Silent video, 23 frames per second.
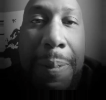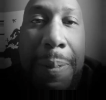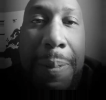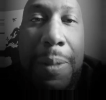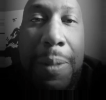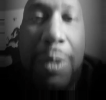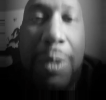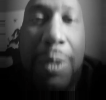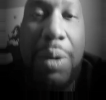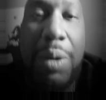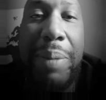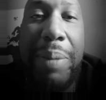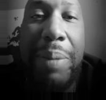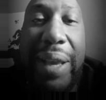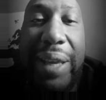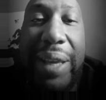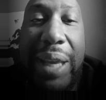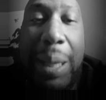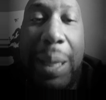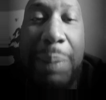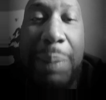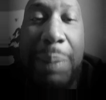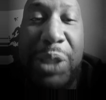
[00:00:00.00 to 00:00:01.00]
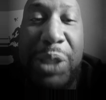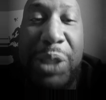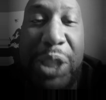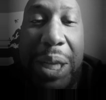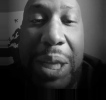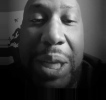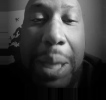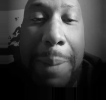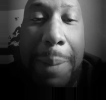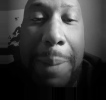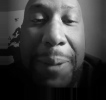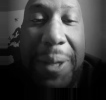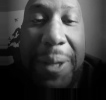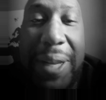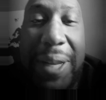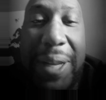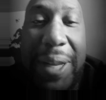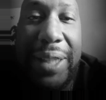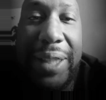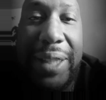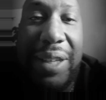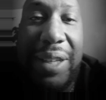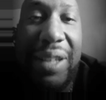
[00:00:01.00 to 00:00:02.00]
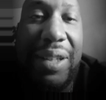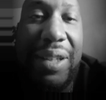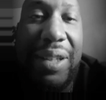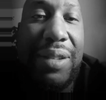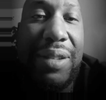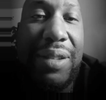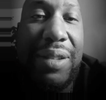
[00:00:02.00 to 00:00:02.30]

You can make kimchi up in that thing.